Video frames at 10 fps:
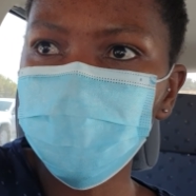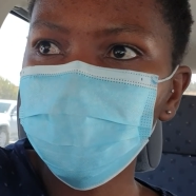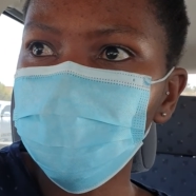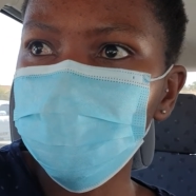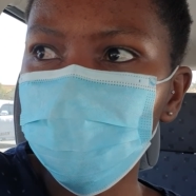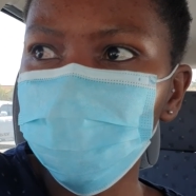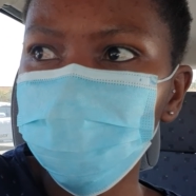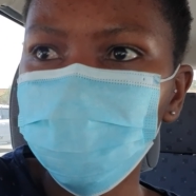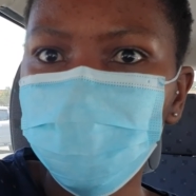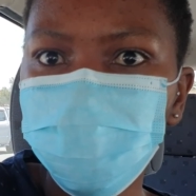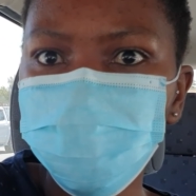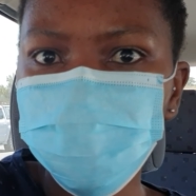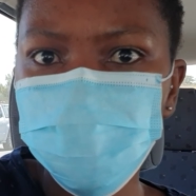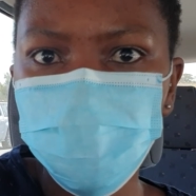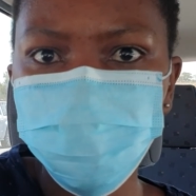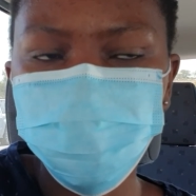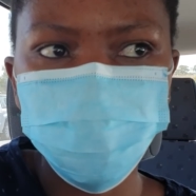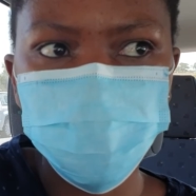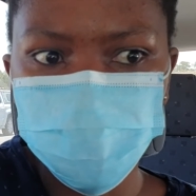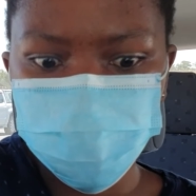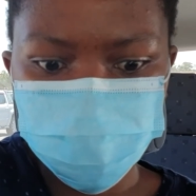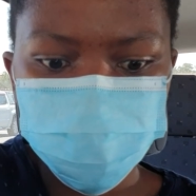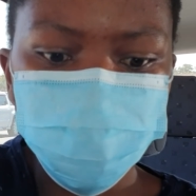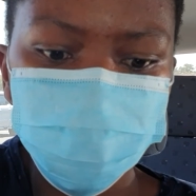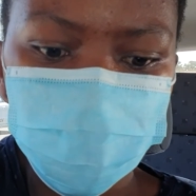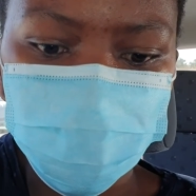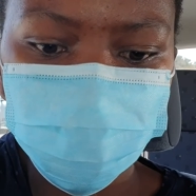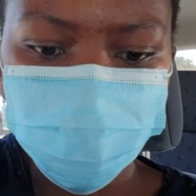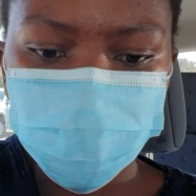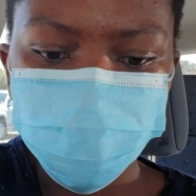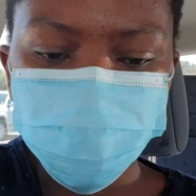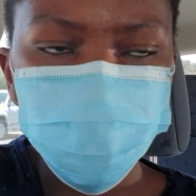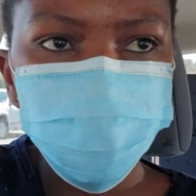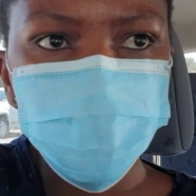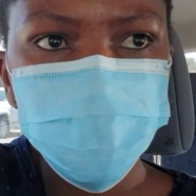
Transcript: I need to come and pick up some tortillas because I want to make burritos for